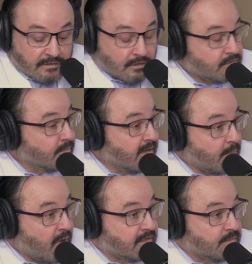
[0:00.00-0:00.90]
it's also made it
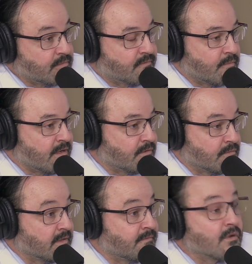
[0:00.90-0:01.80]
possible for me to
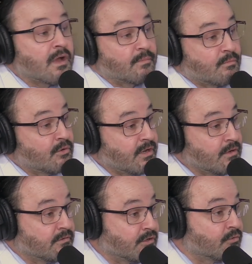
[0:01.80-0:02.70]
really feel comfortable not
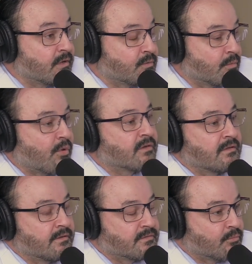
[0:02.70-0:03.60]
using drains with breast
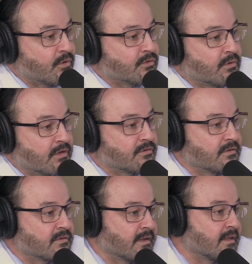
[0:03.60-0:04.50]
lifts and breast
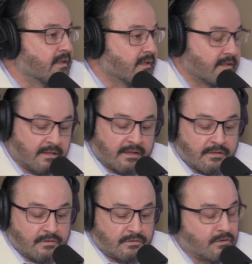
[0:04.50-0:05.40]
reductions like I
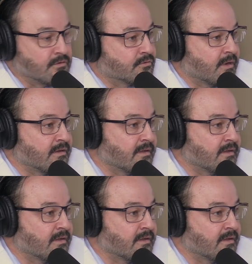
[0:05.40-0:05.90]
used to use drains